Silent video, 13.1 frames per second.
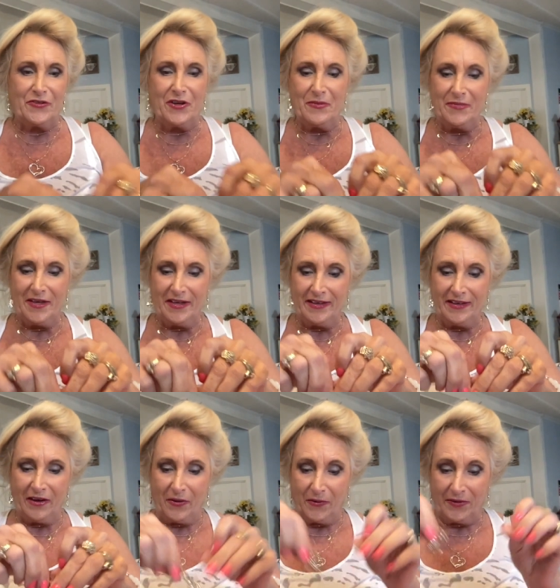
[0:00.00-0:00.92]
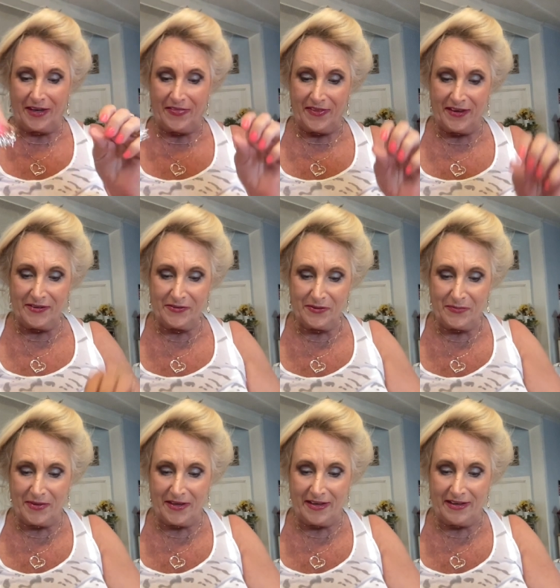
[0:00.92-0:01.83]
trimmed in gold. And these
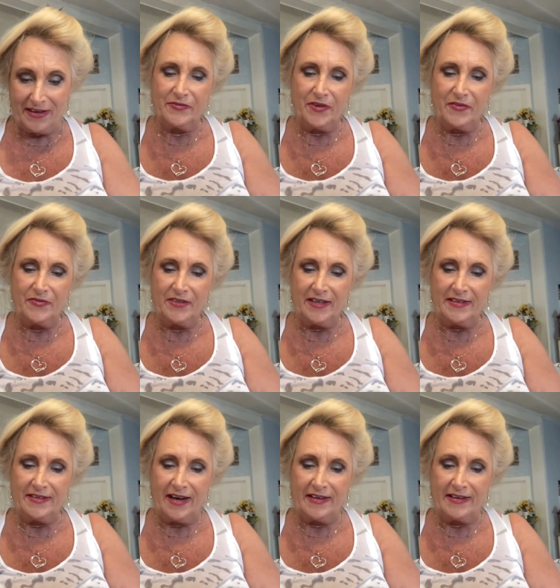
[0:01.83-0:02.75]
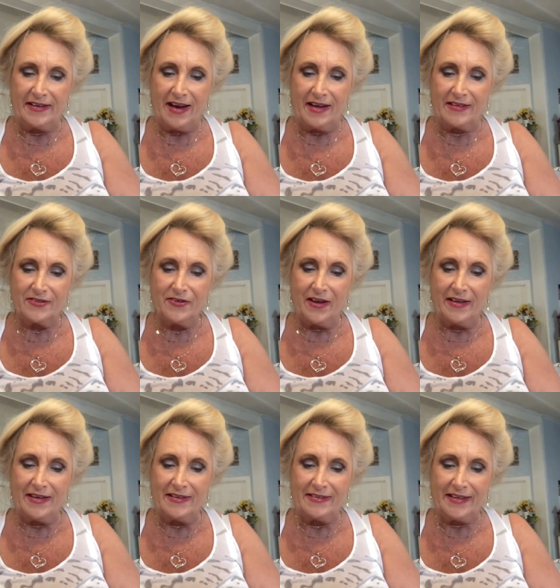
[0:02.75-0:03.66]
would be $15.99. So
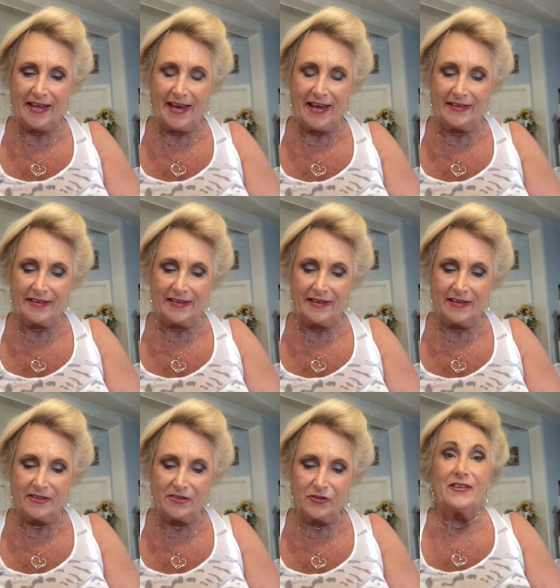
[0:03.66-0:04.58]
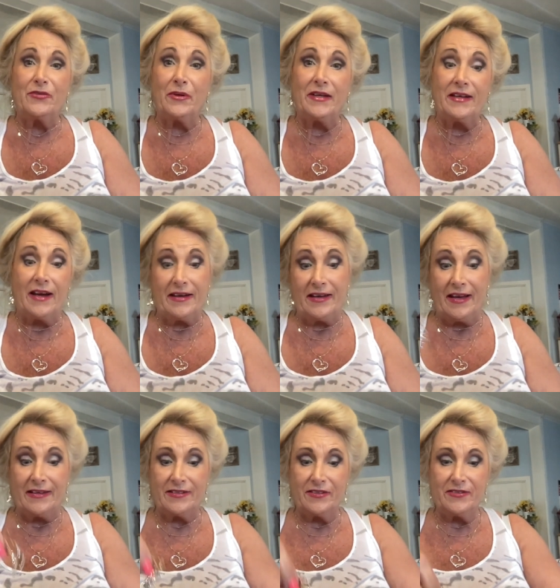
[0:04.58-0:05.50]
I guess Canada it's
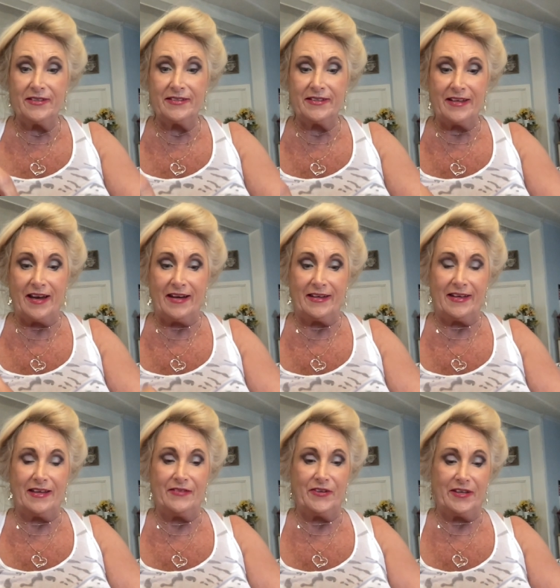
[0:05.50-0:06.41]
$20.98. So just to kind of give